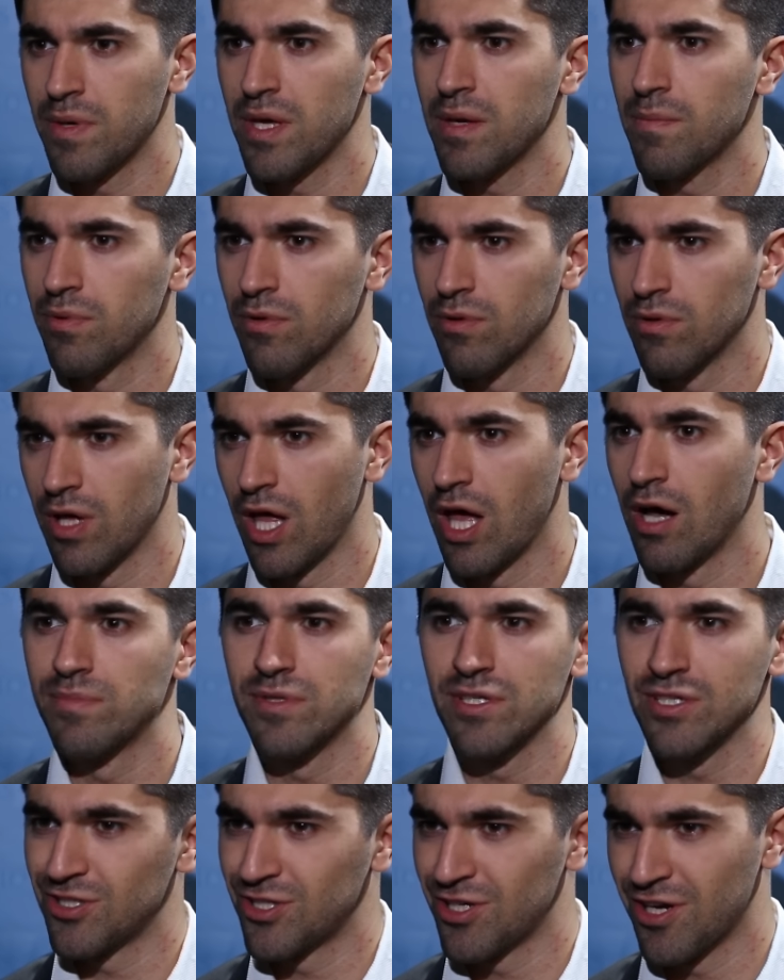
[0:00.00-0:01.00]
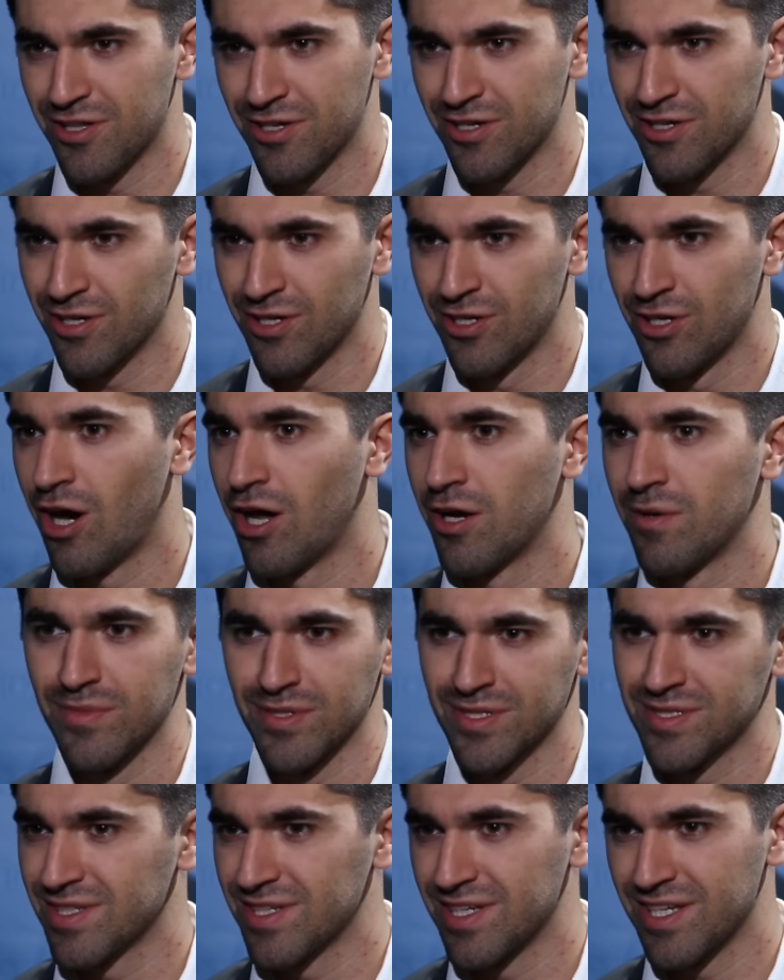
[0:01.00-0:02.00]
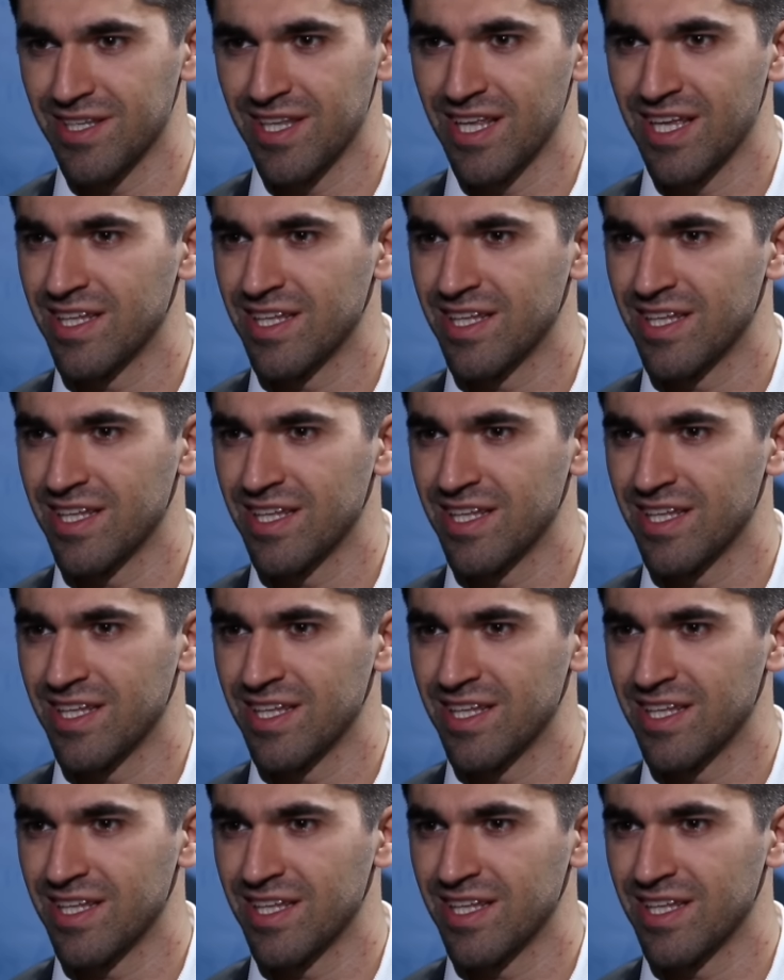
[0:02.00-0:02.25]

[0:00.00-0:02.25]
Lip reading: people helped each other anonymously.